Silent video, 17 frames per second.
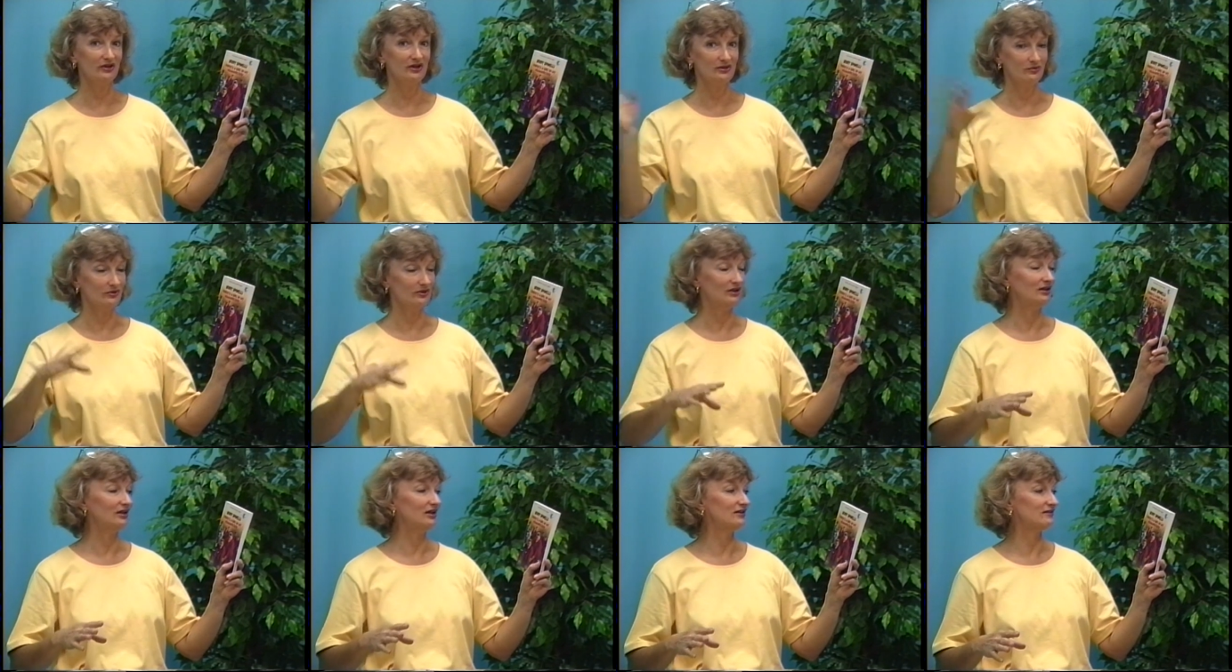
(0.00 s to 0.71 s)
He really
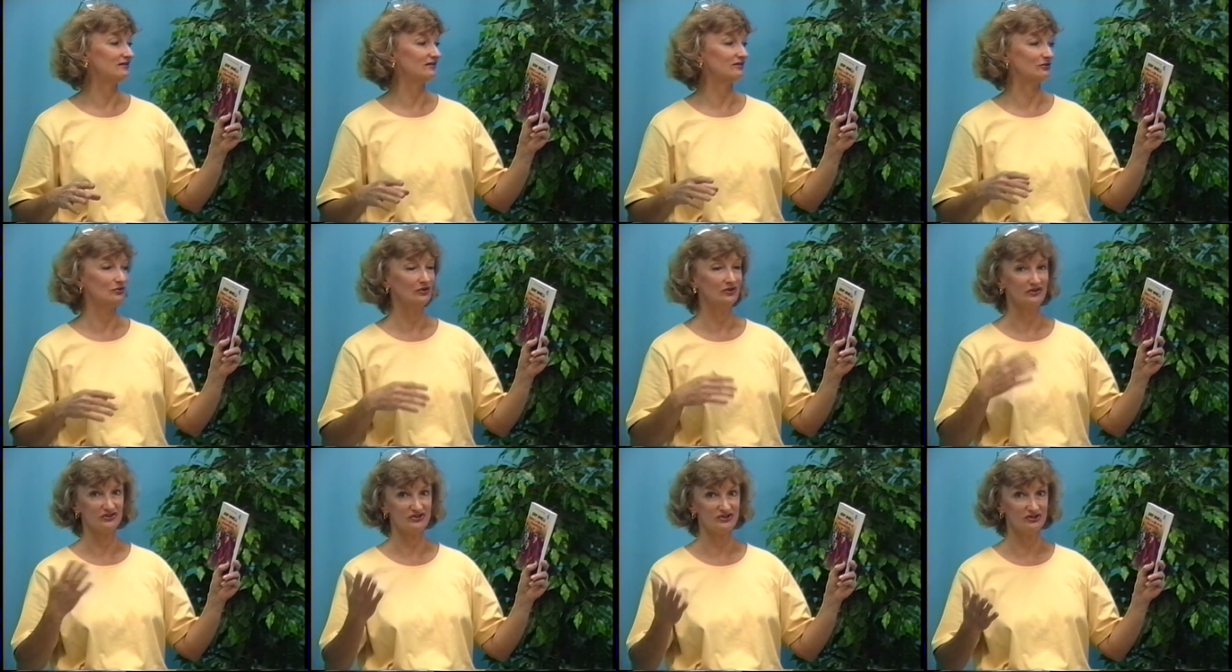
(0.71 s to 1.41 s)
likes this girl,
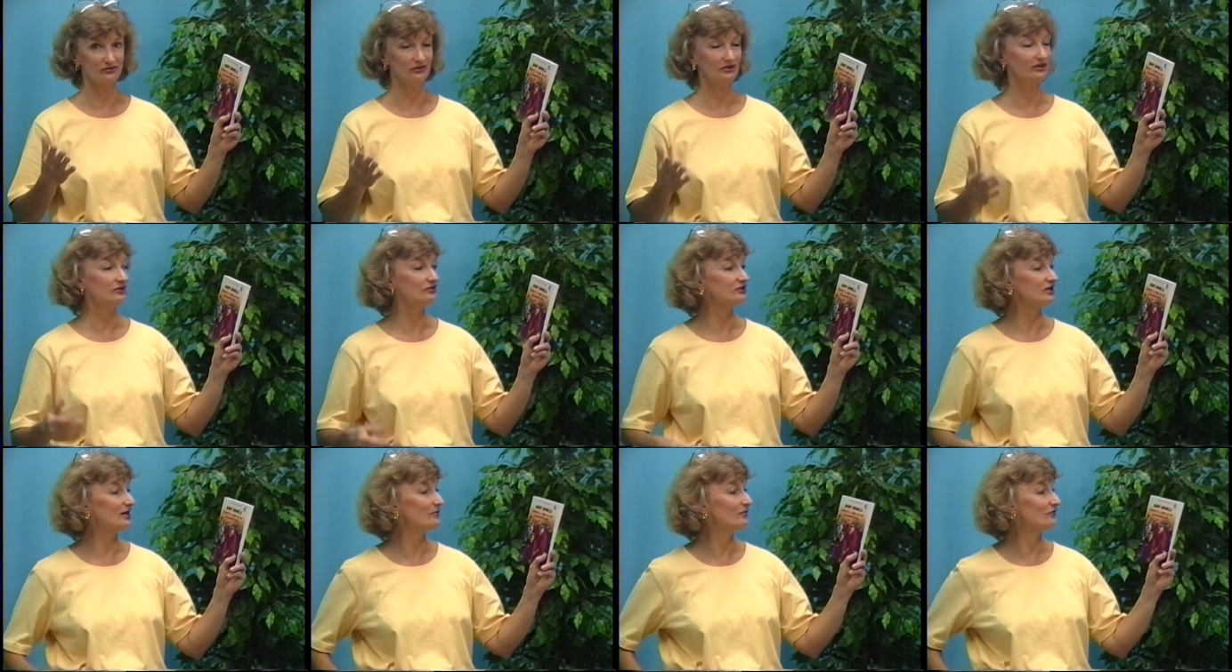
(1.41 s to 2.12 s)
this cheerleader
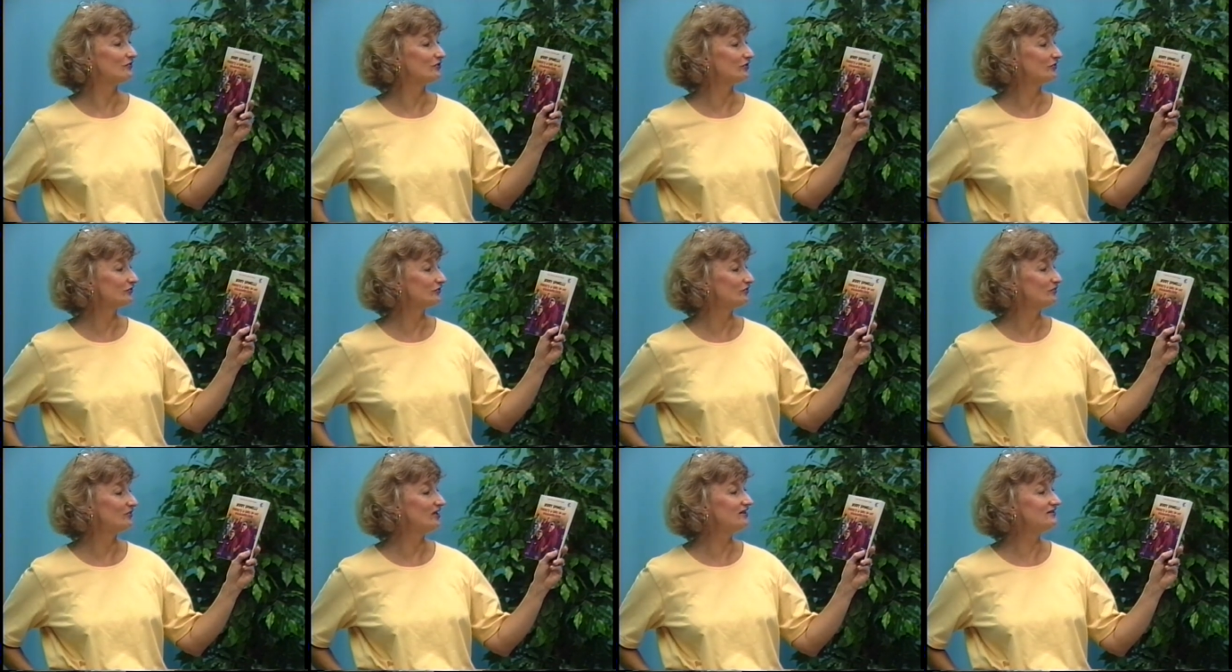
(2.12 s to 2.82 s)
type of girl. So
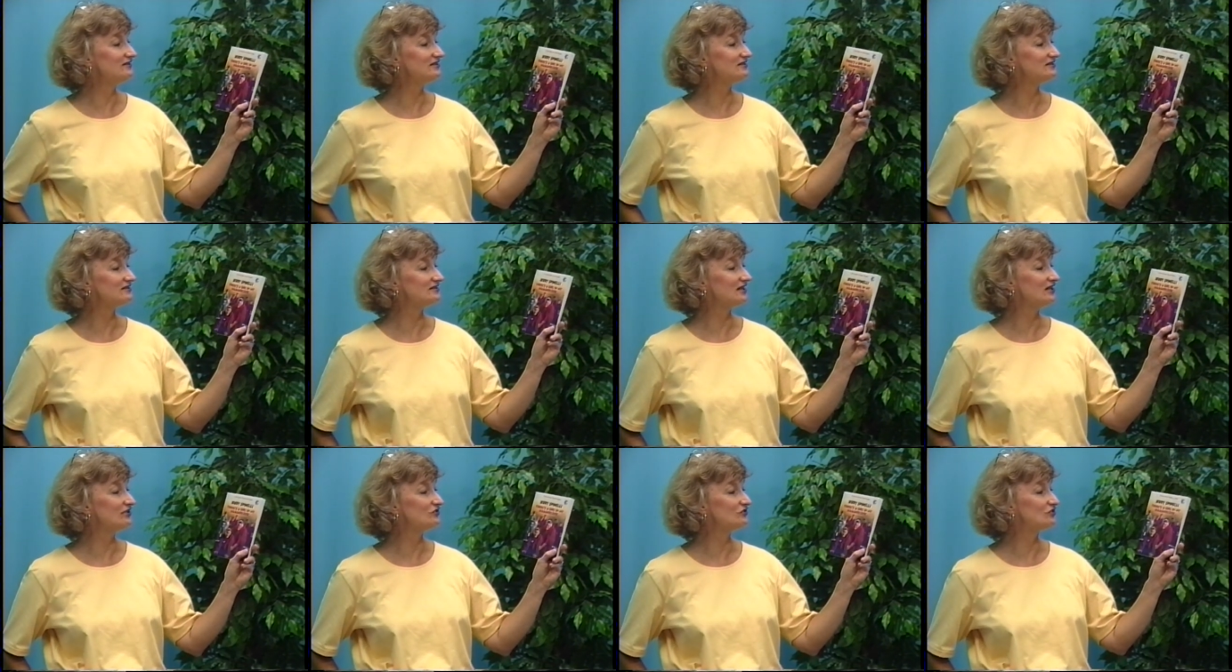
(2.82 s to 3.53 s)
Maisie
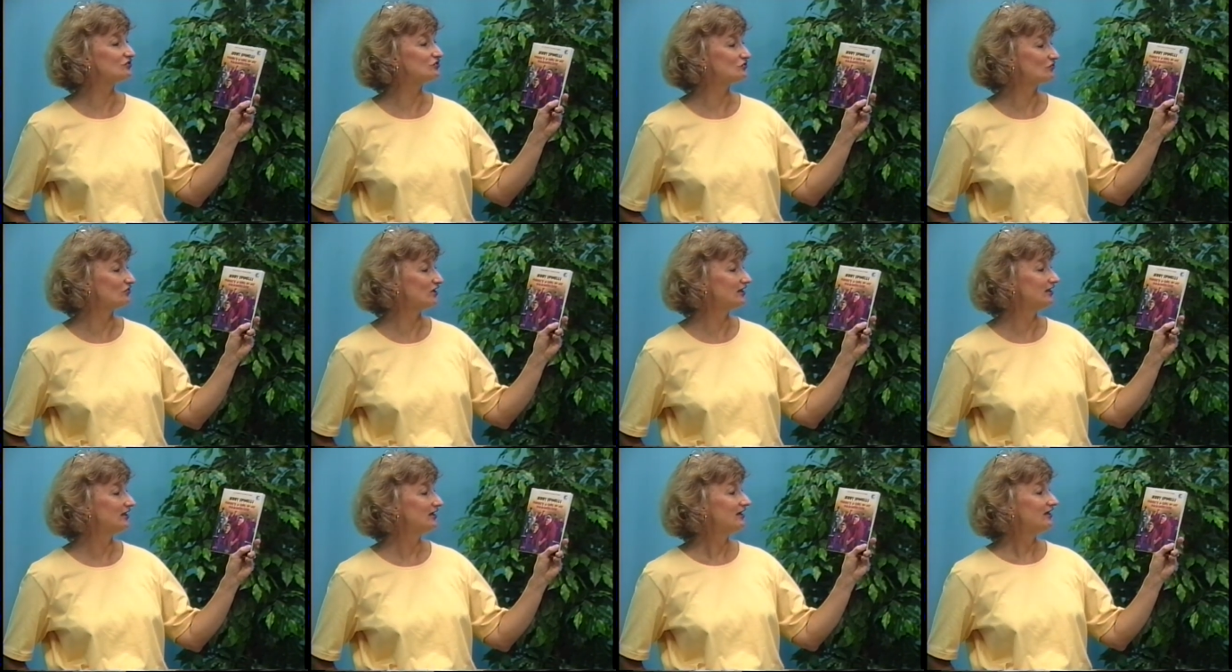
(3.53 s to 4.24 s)
decides to
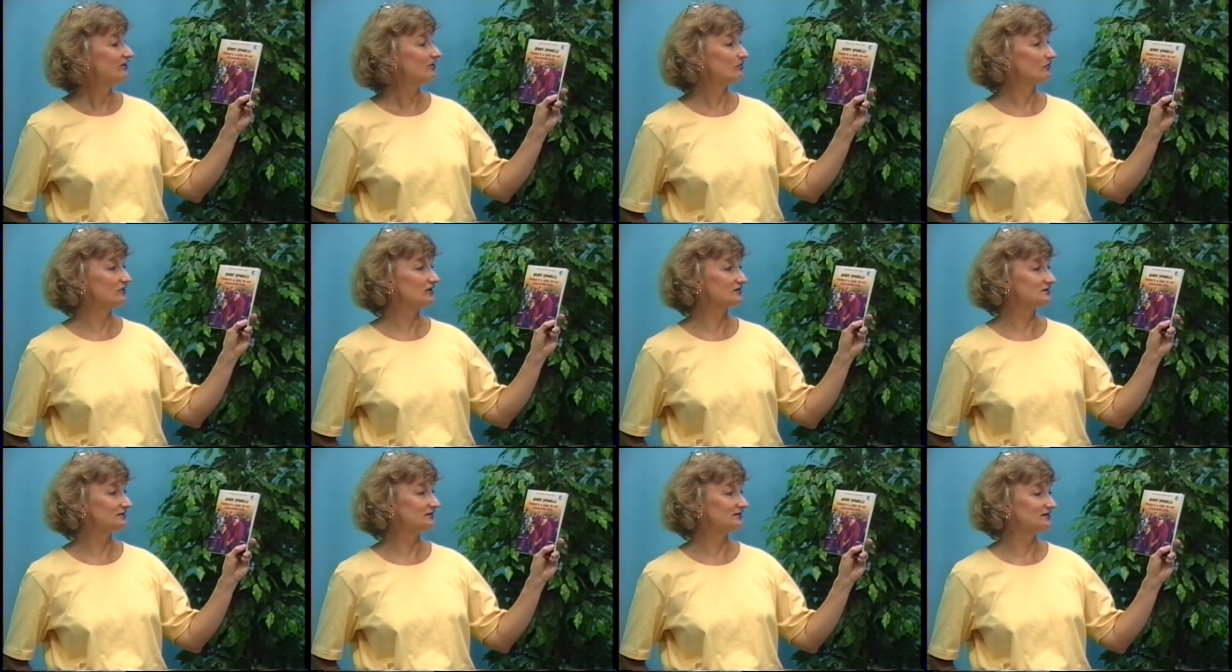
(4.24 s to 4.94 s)
join the
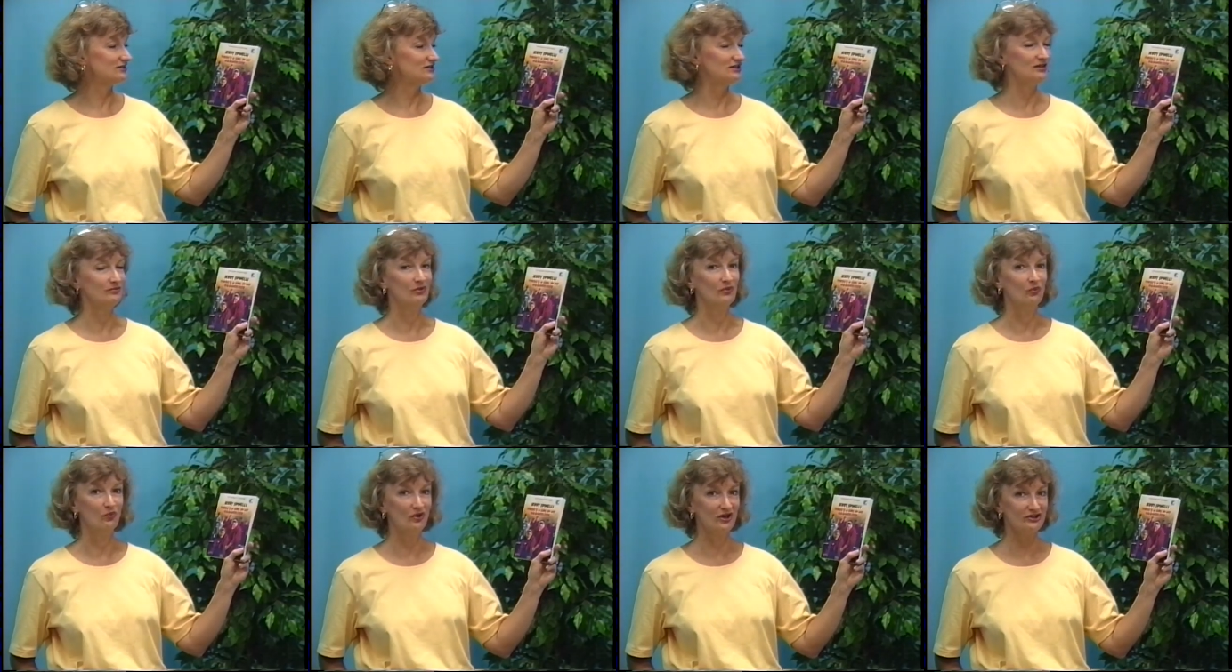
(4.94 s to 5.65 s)
wrestling team
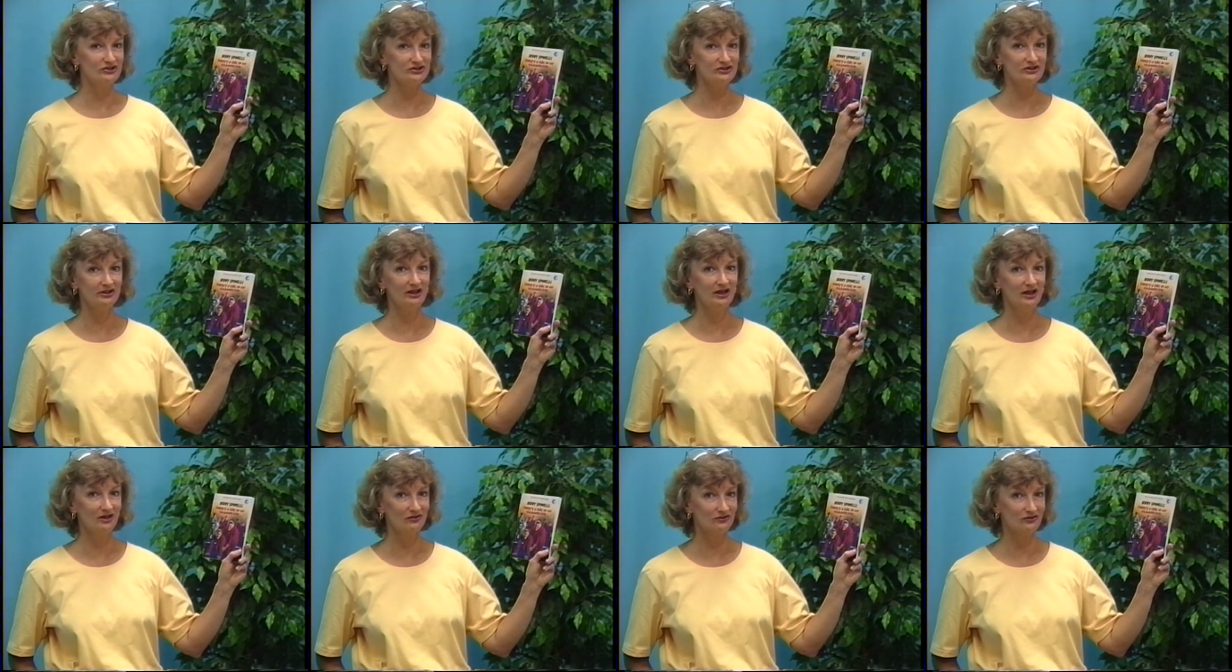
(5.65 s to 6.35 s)
and what she
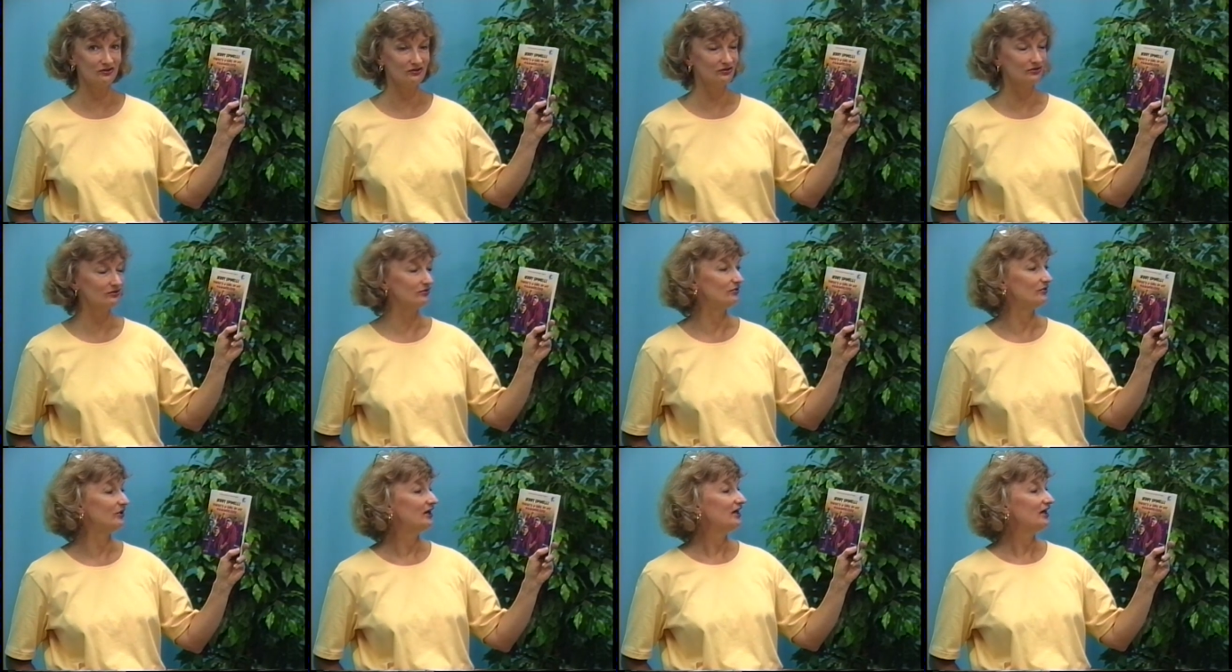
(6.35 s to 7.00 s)
has to do